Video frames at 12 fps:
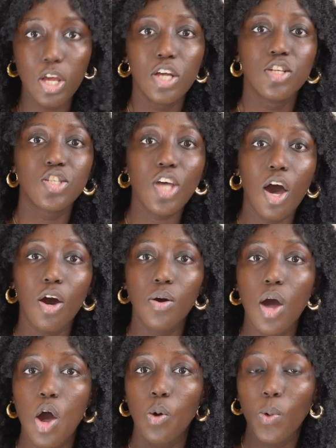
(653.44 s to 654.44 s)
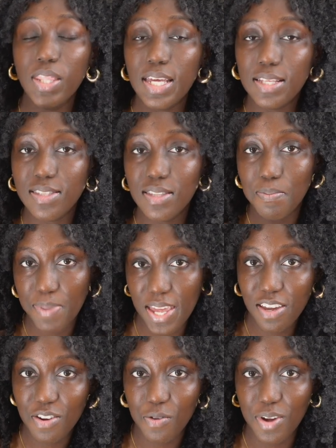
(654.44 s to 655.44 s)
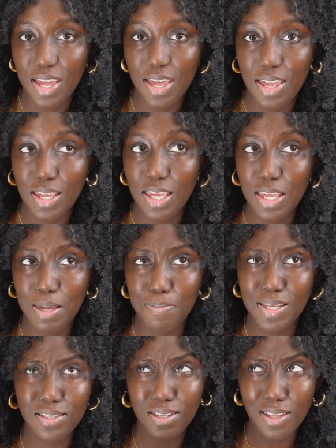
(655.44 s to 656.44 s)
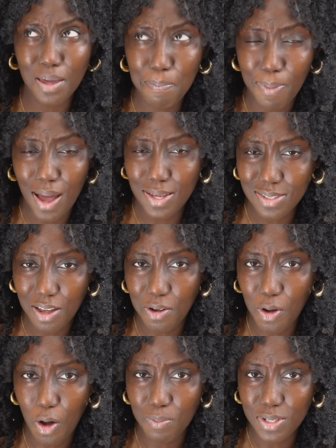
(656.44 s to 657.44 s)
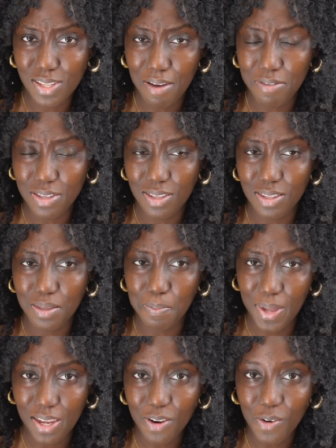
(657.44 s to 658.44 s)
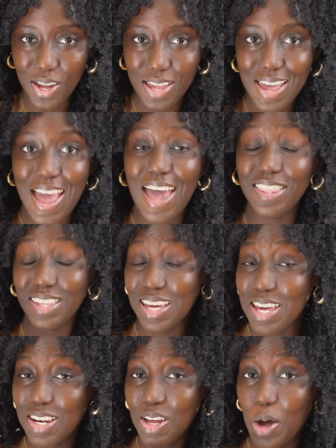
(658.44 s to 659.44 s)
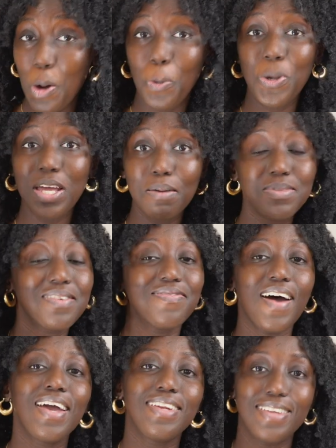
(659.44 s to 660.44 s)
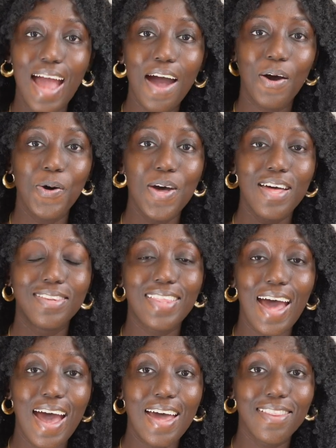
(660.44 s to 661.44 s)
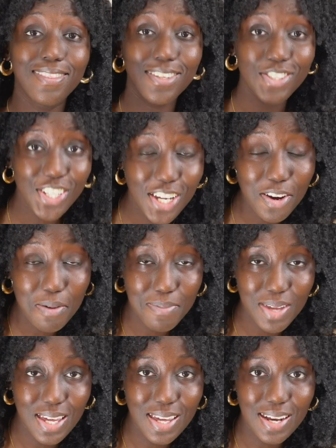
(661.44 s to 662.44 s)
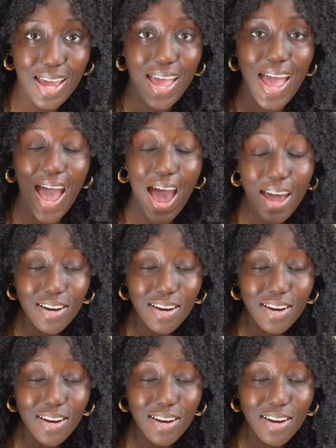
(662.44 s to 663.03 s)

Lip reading: So when they get to the bakery, he basically like buys out almost everything in the bakery, and then we come to find out that the chairman had an